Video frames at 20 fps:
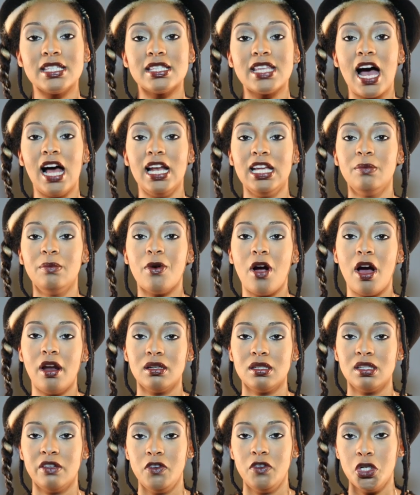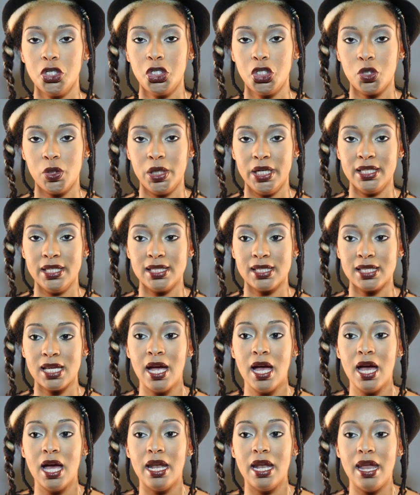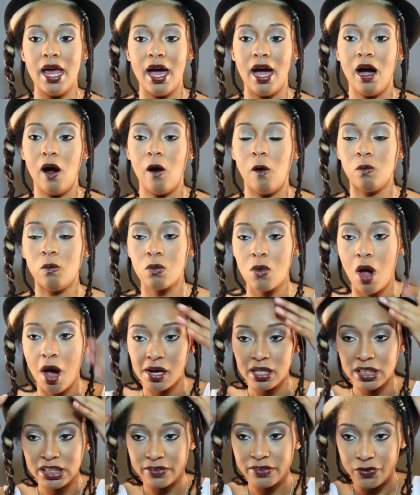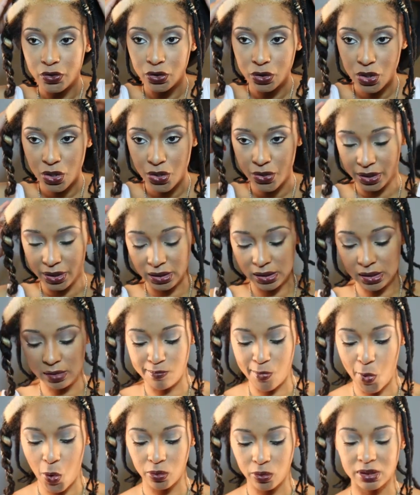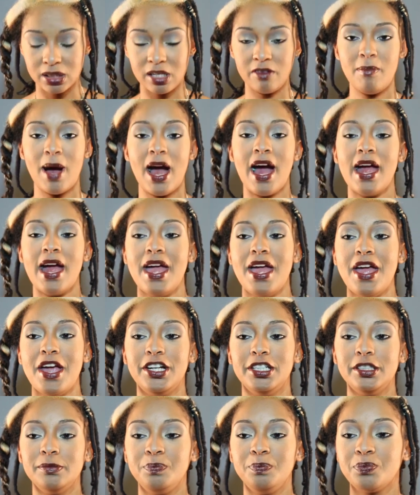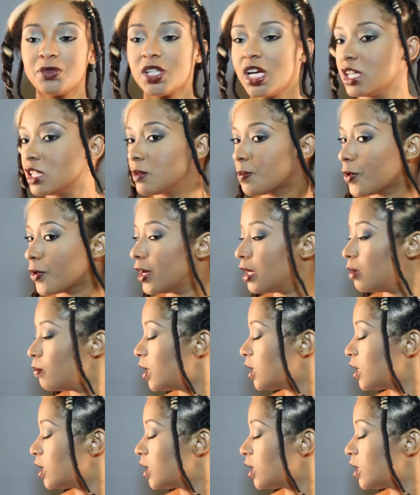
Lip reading: styling products of your choice. Now, if you notice, most of my hair is pretty